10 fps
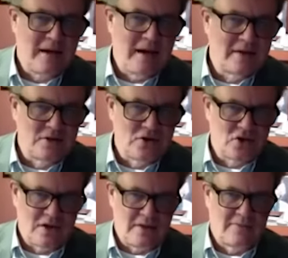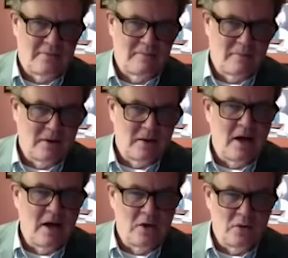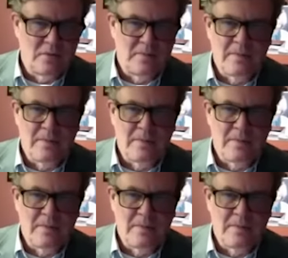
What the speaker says: energy from below